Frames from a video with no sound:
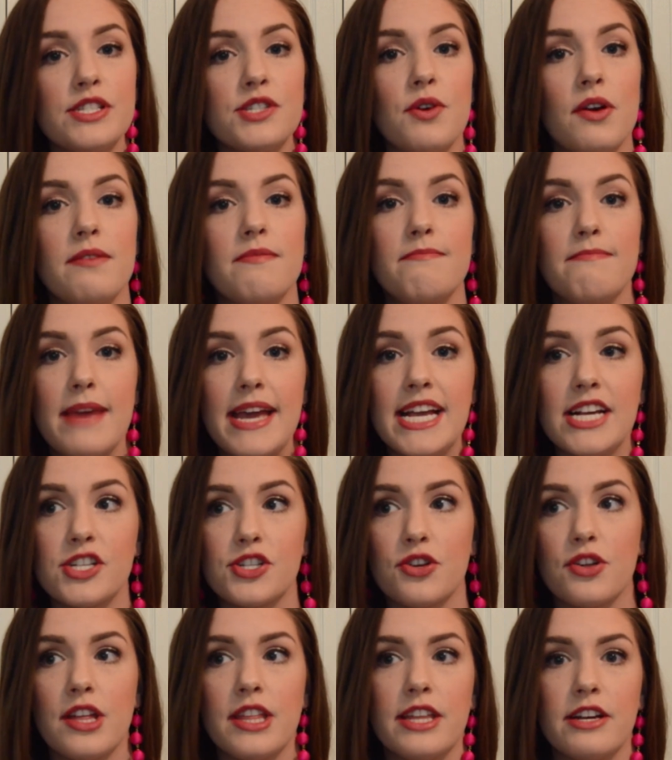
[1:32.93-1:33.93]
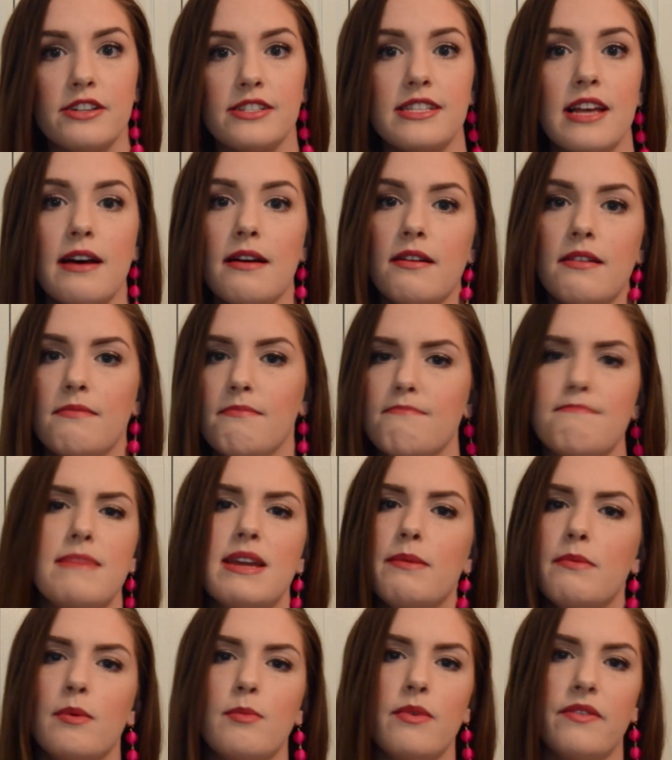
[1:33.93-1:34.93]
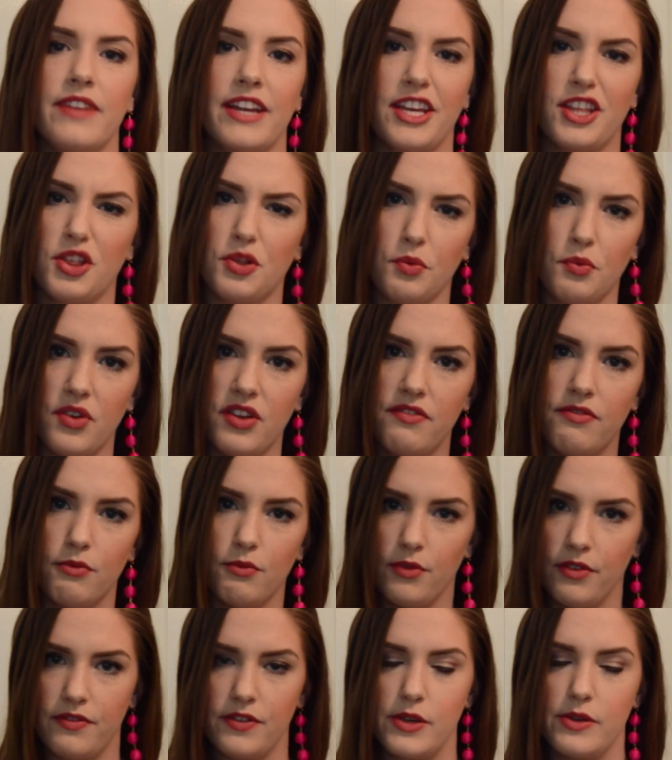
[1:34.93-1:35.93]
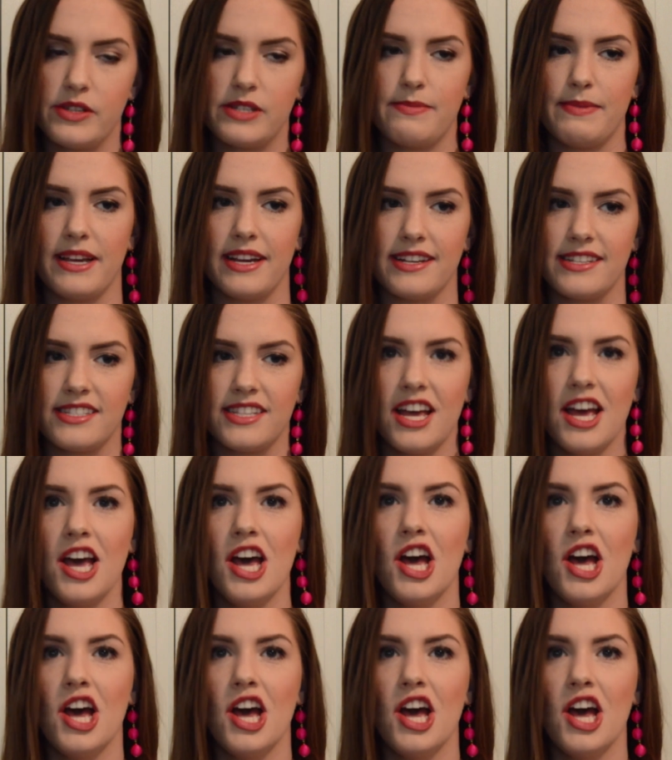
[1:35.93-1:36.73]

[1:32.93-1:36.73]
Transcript: So I make sure that there's a minimum of like 3 reviews because